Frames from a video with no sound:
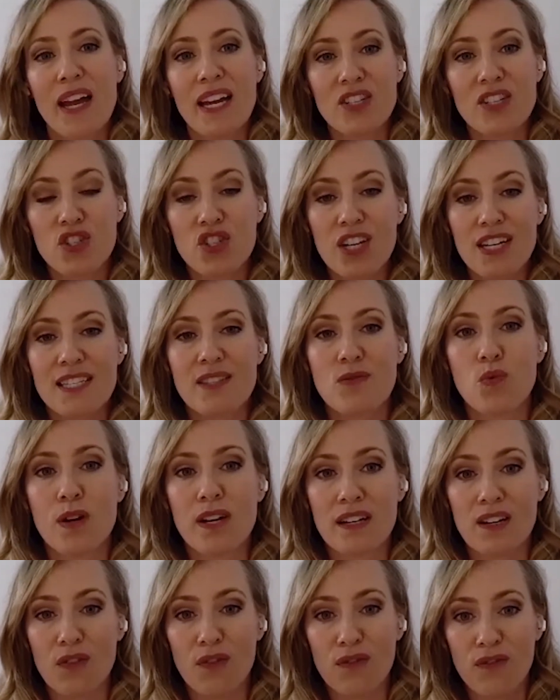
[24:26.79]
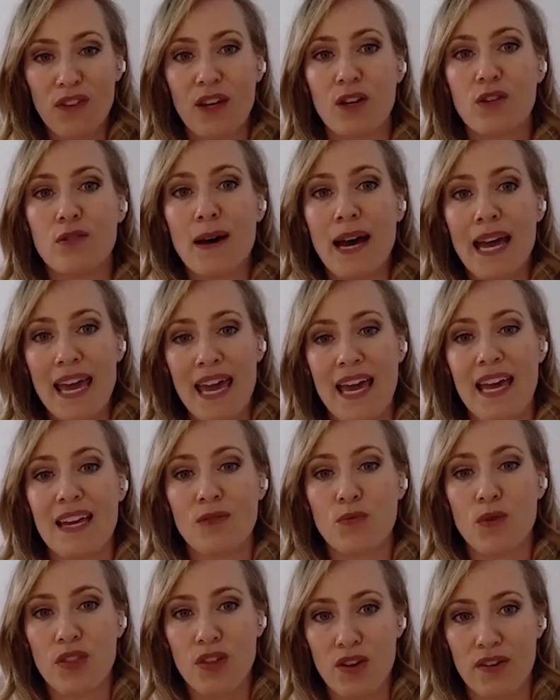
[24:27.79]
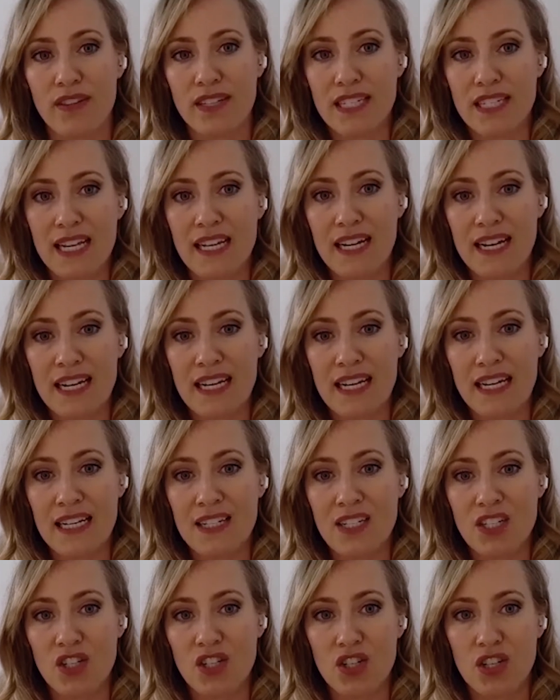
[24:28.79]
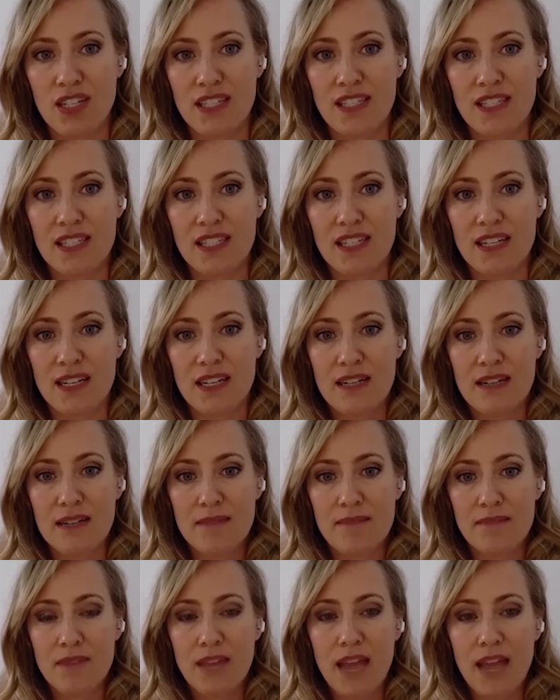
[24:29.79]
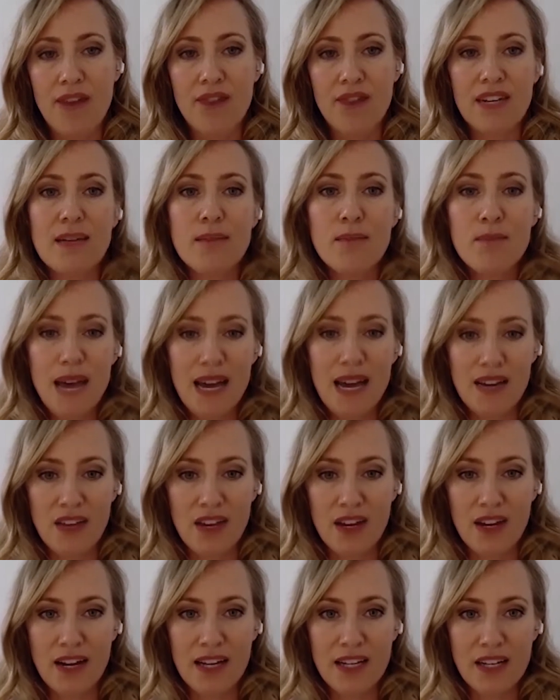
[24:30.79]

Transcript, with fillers: I just wanted to fill my head with all the data I needed to just have an impact there.